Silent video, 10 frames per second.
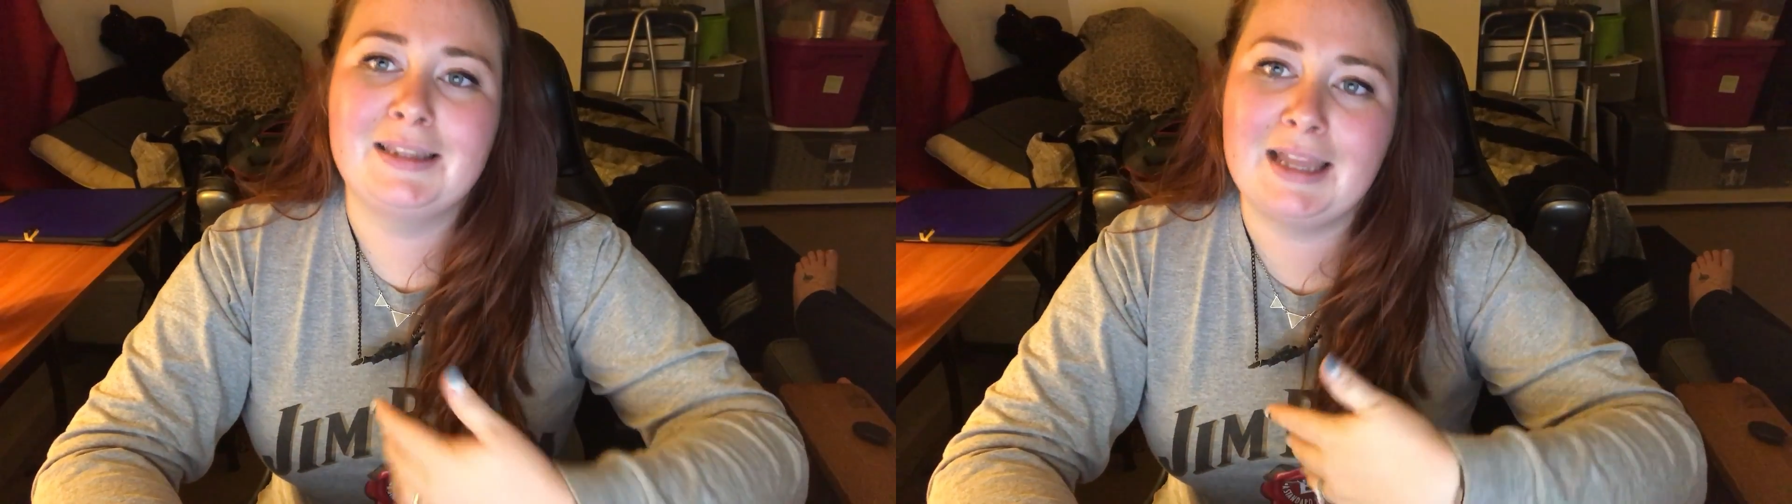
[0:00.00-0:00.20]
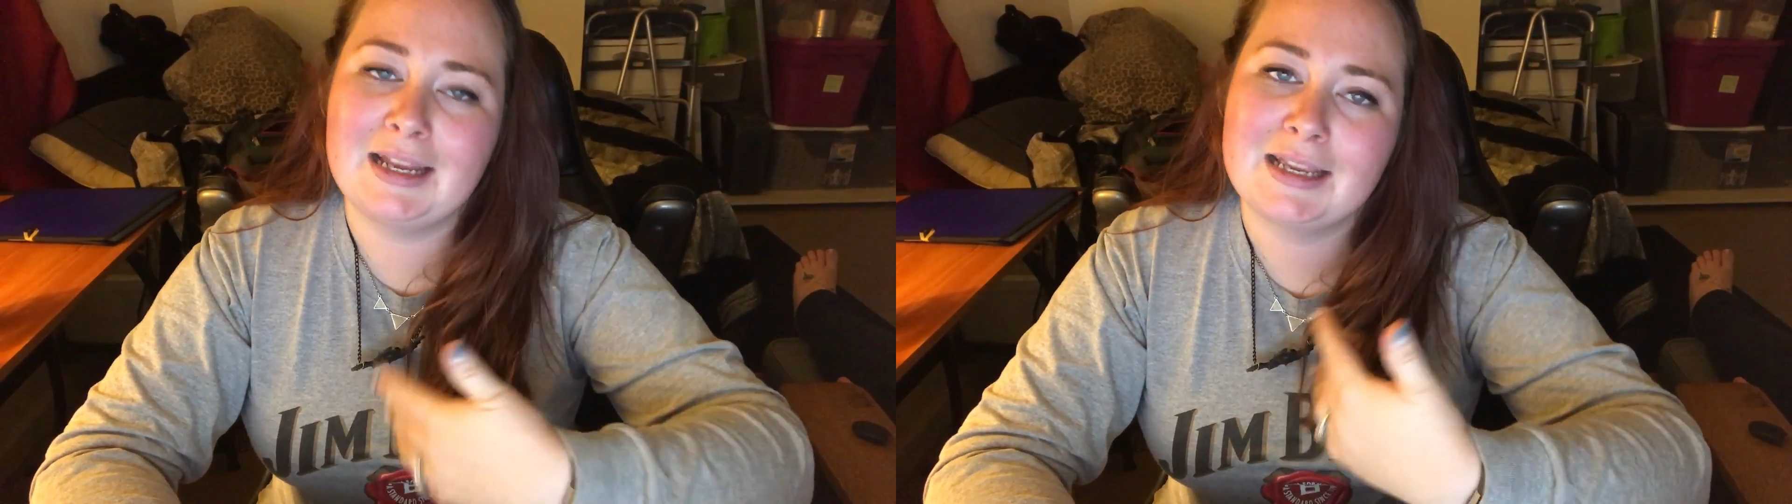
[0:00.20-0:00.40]

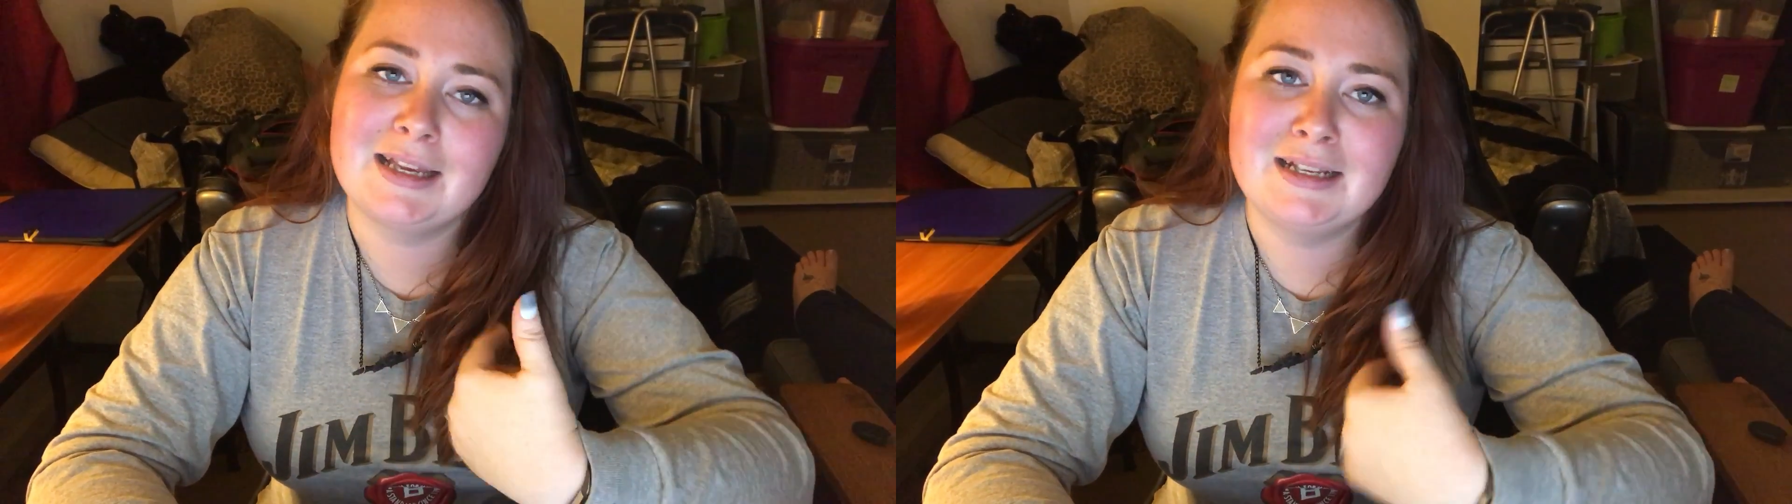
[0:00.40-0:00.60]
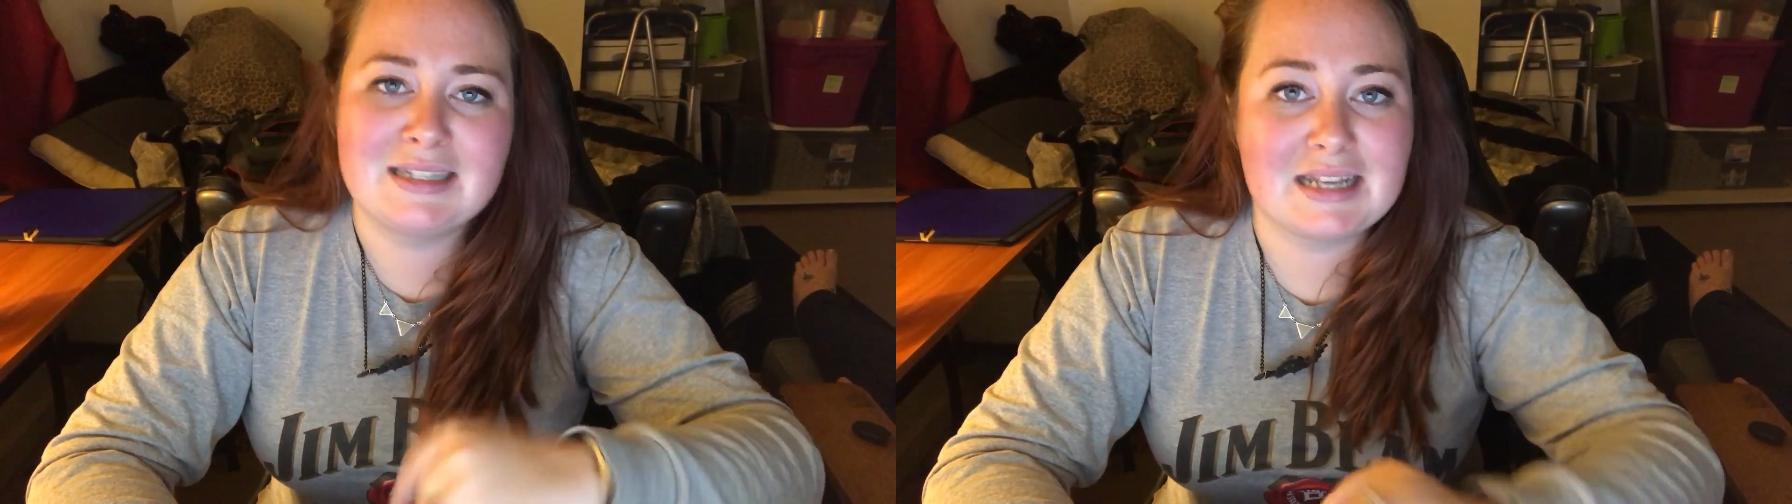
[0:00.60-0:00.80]
like
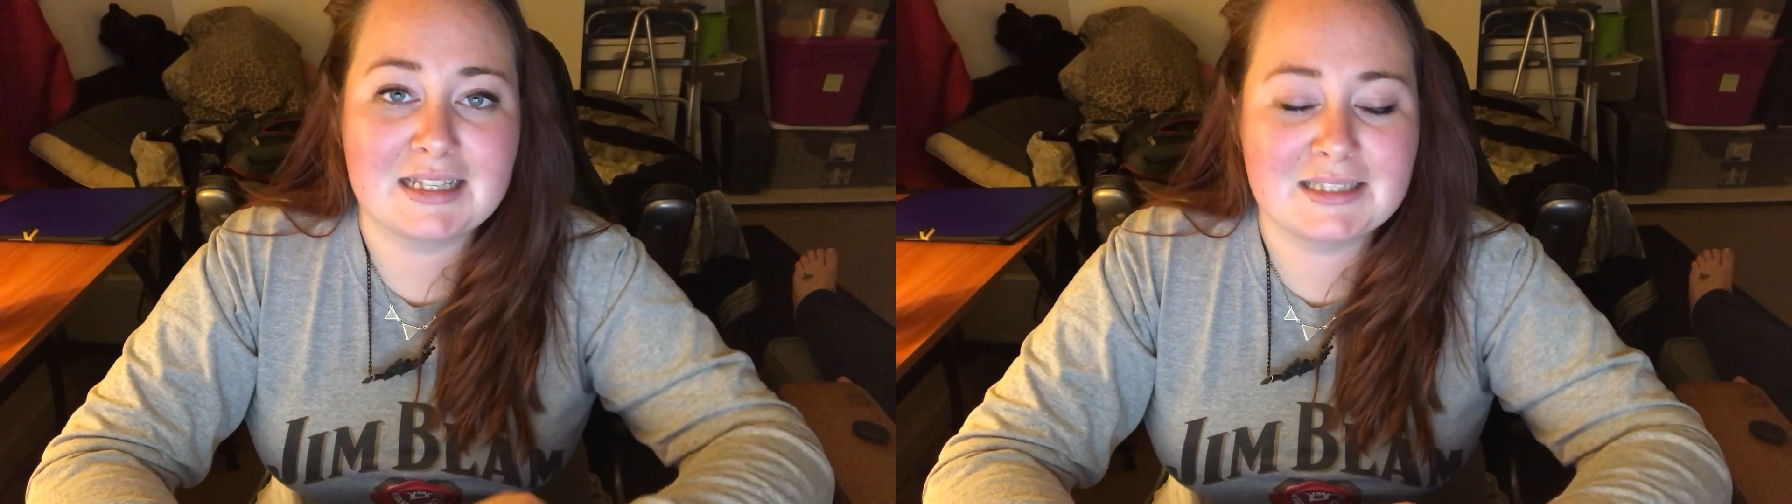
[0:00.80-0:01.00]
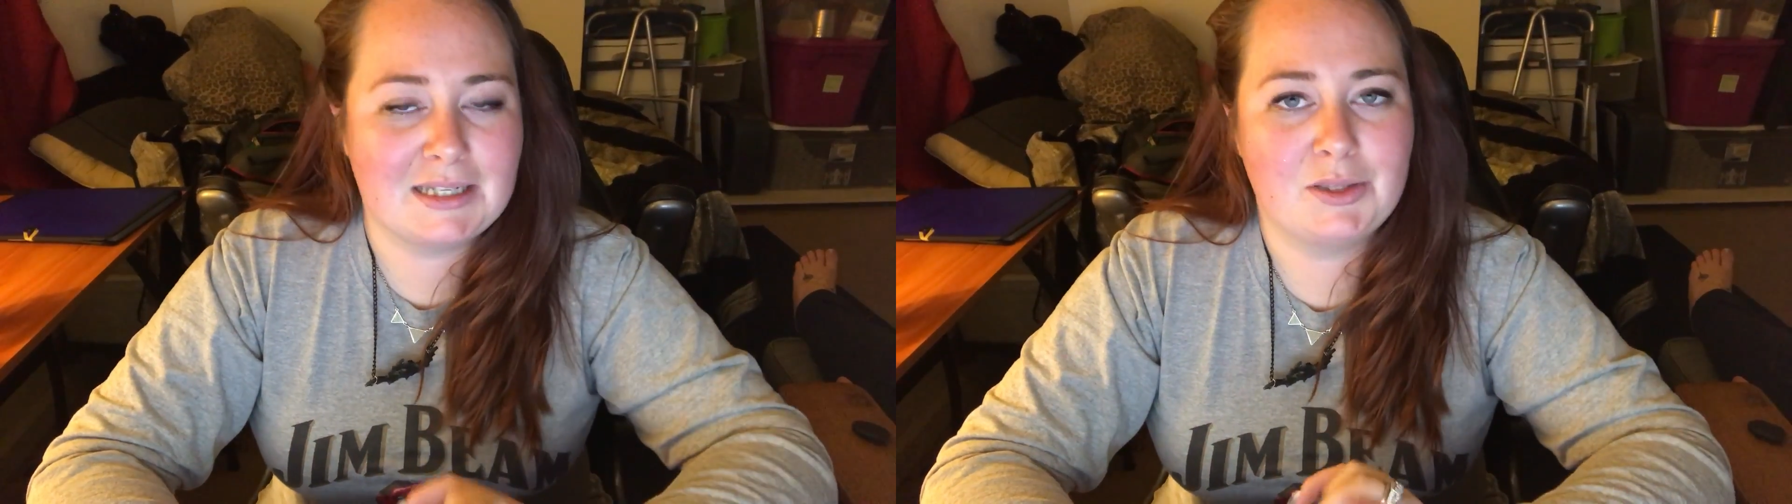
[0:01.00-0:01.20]

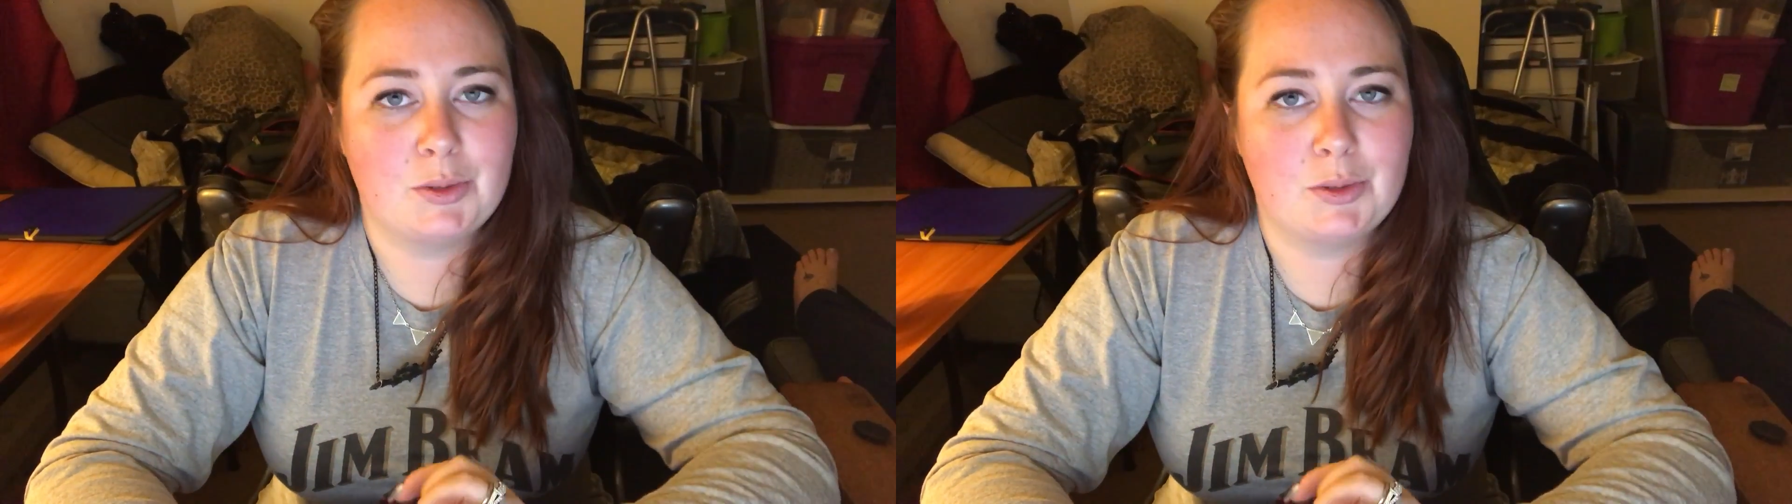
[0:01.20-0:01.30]
texting